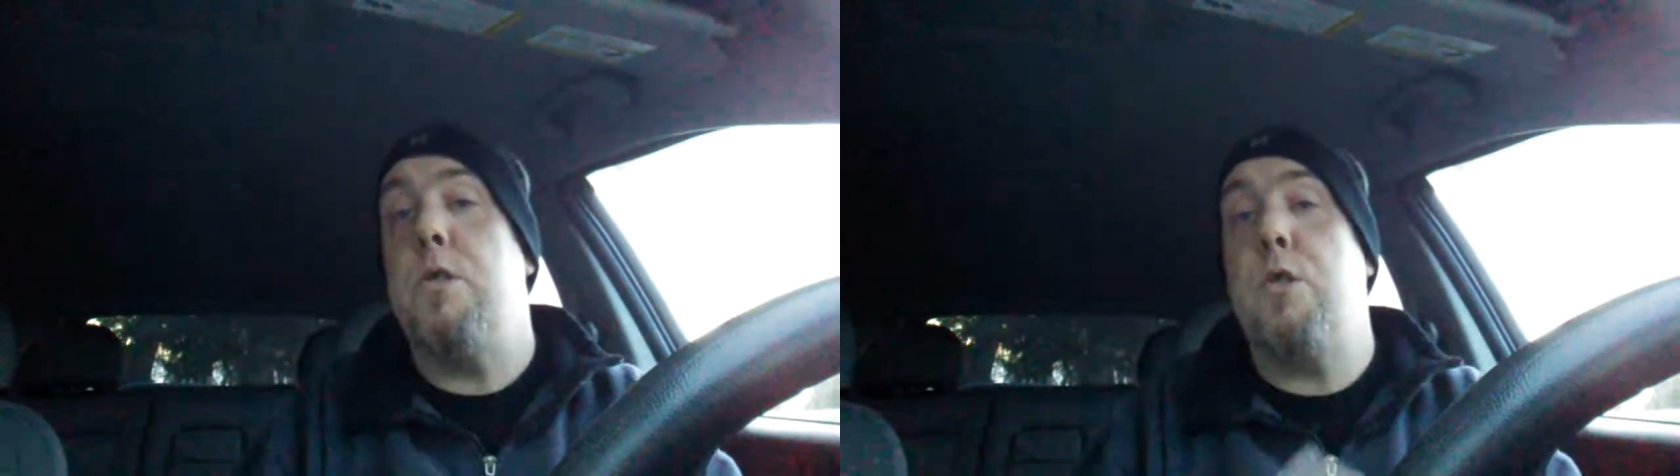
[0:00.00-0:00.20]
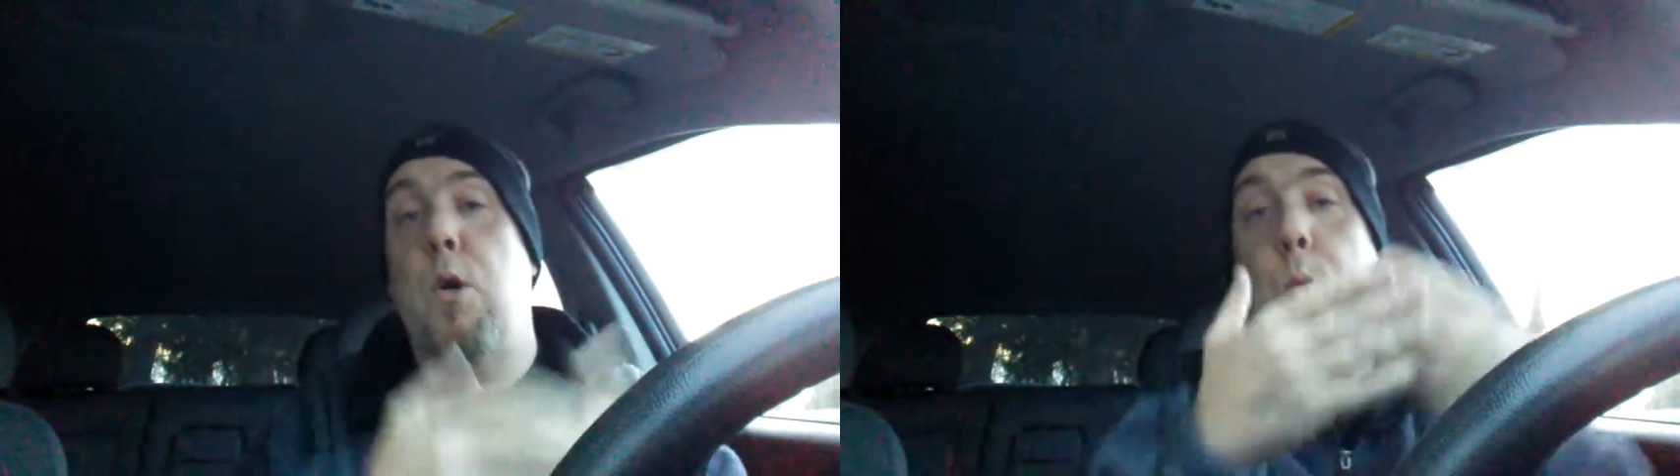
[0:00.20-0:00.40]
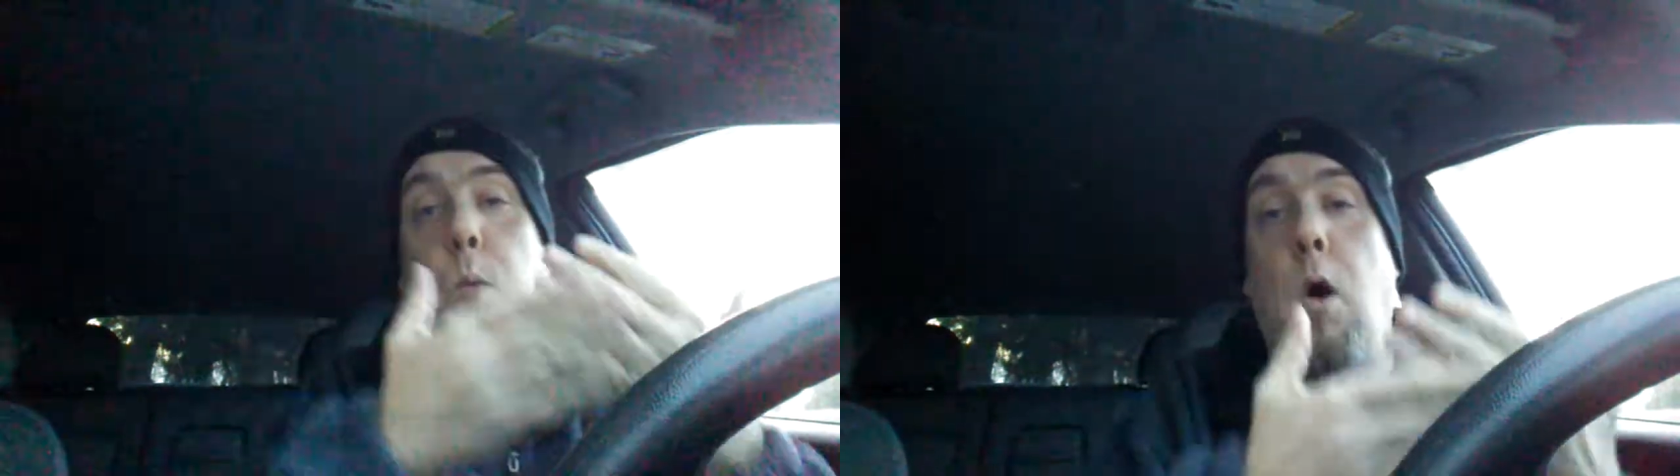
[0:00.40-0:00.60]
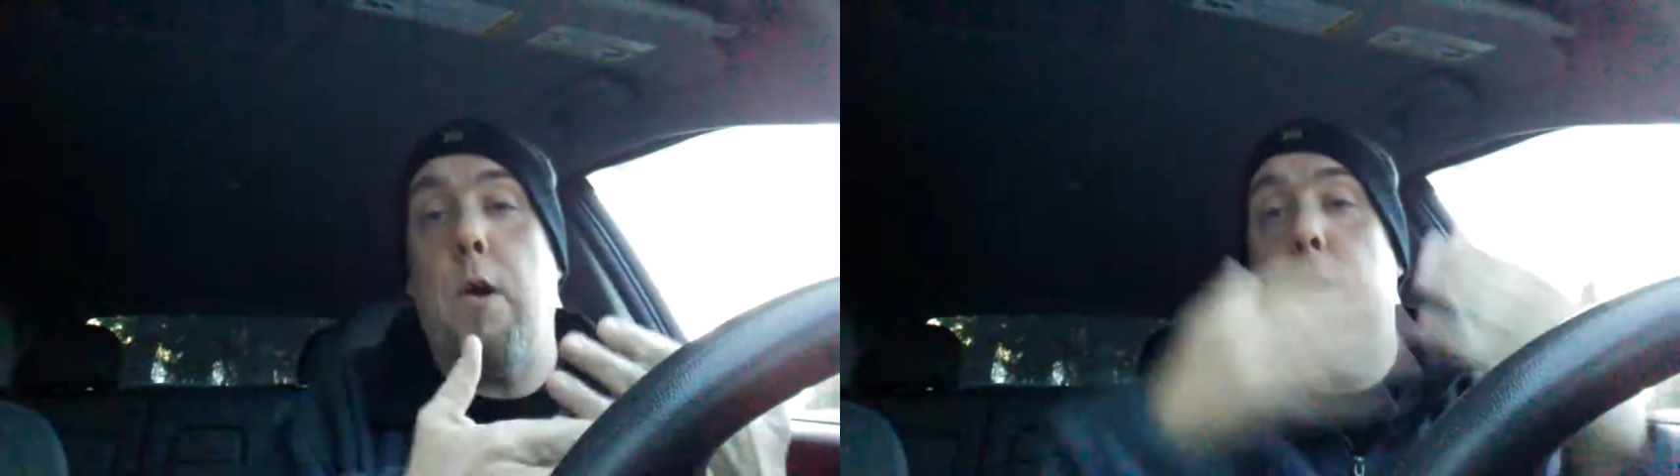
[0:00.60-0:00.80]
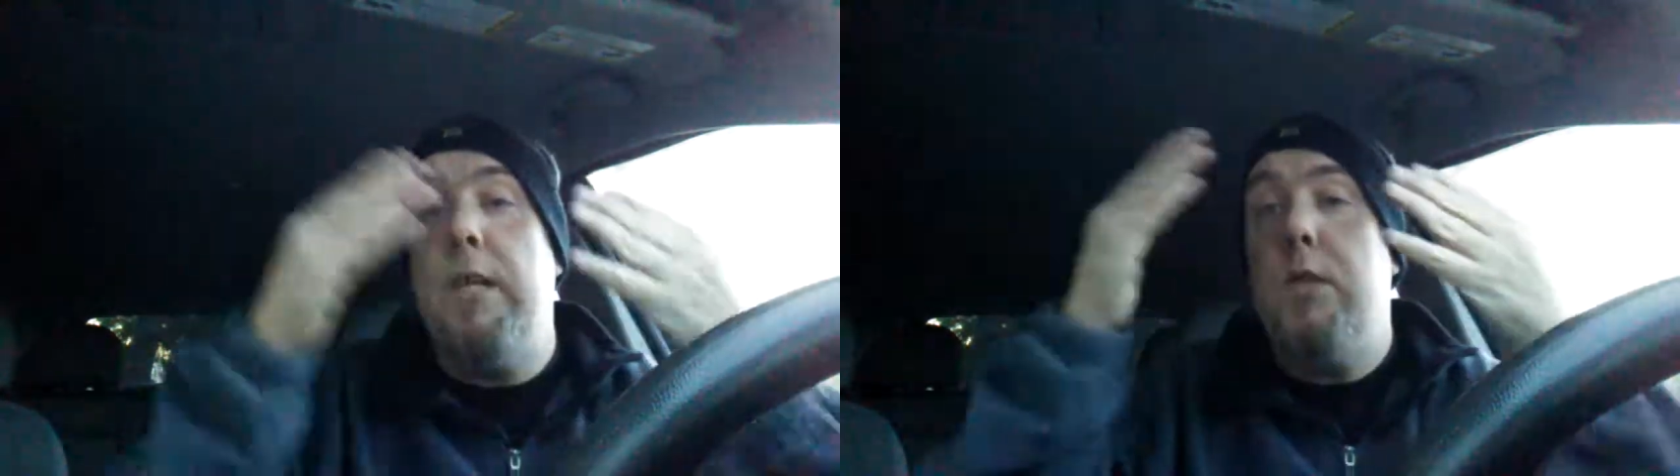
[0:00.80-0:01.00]
to turn
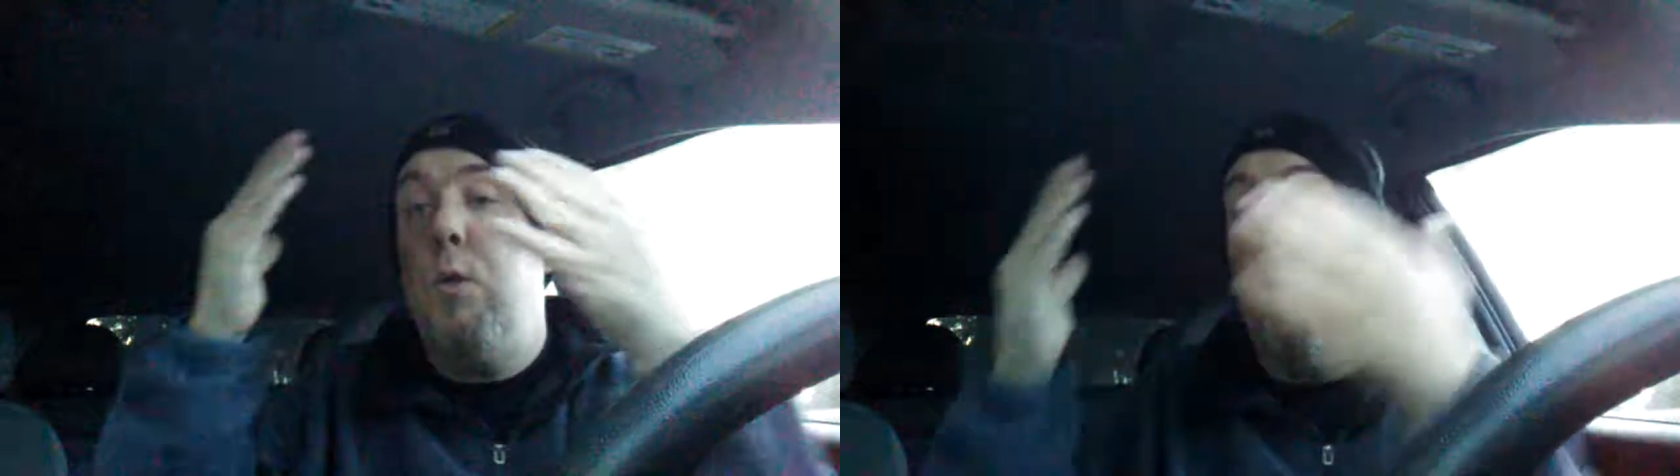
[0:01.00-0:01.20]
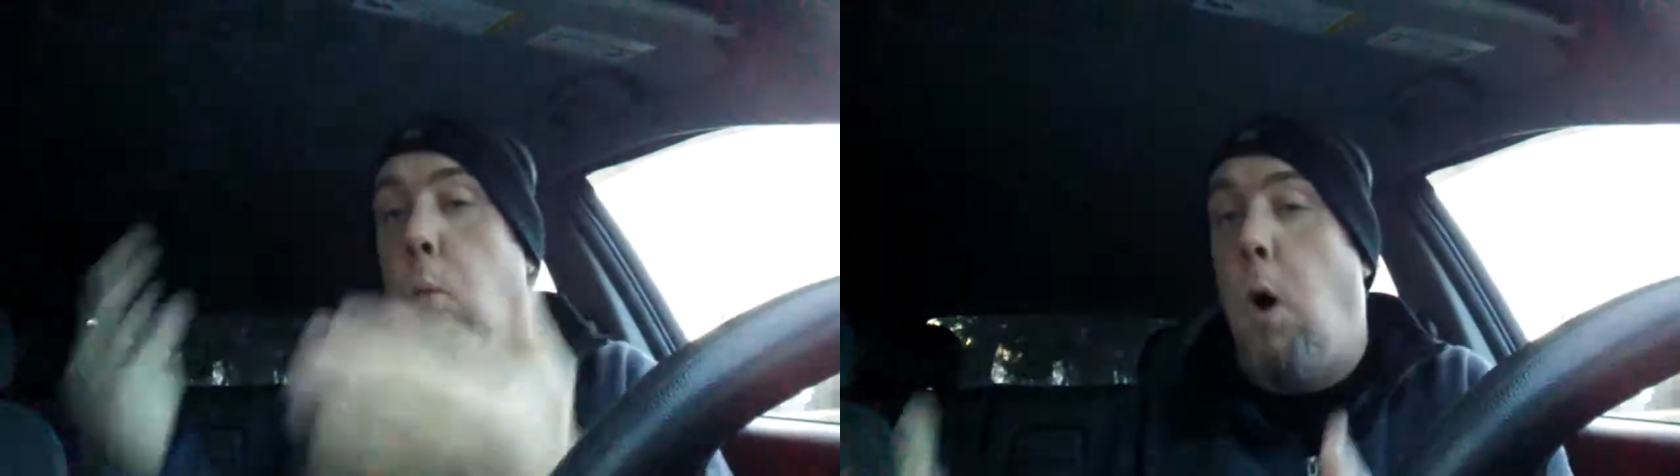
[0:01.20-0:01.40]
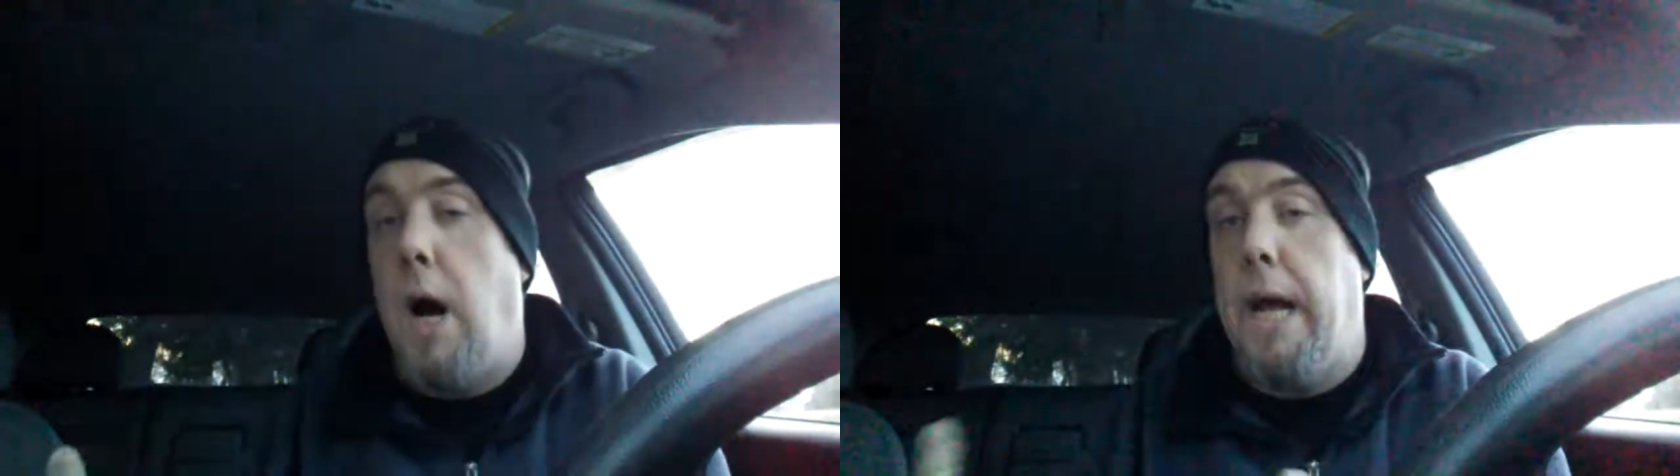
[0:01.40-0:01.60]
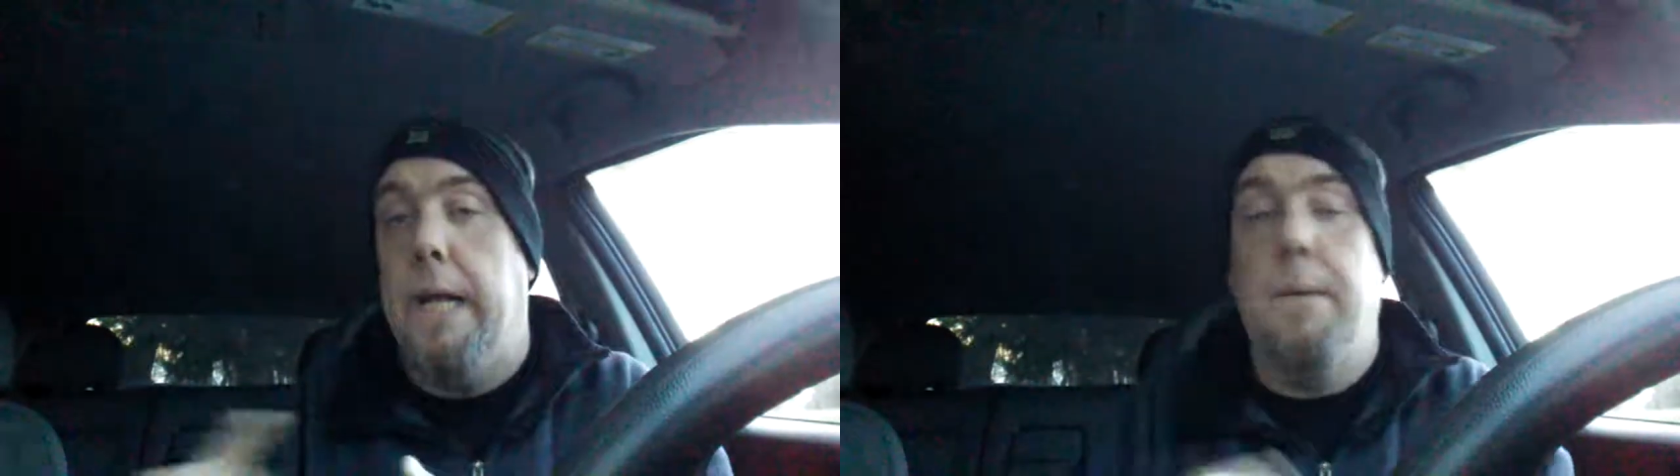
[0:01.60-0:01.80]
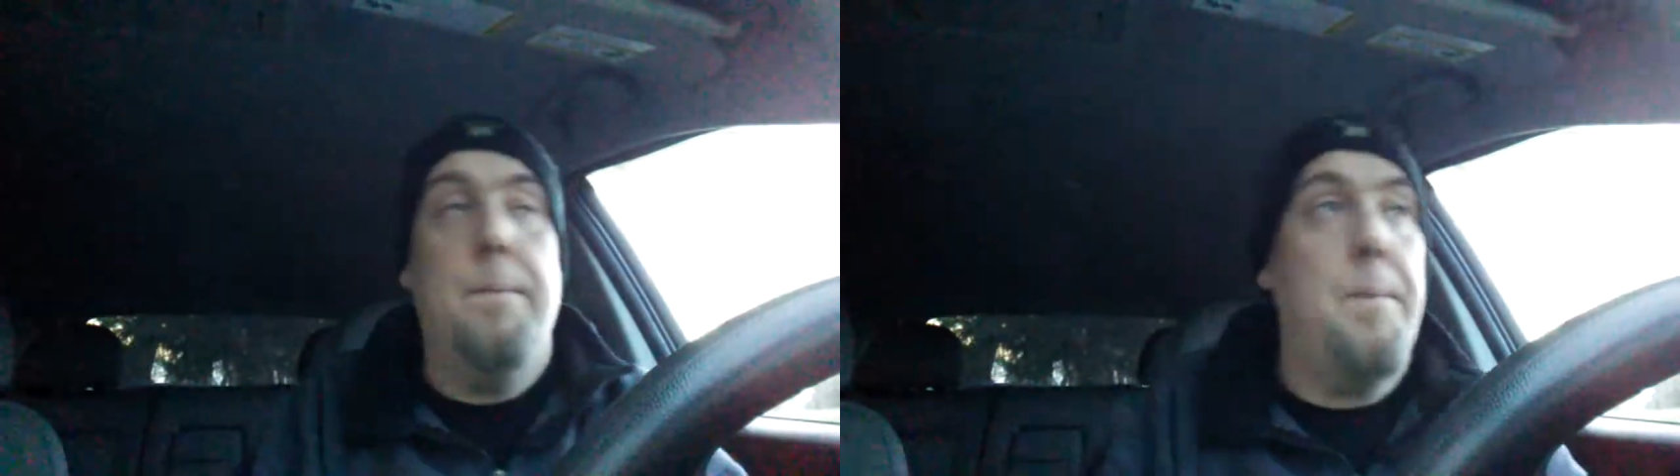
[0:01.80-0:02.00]
water into wine.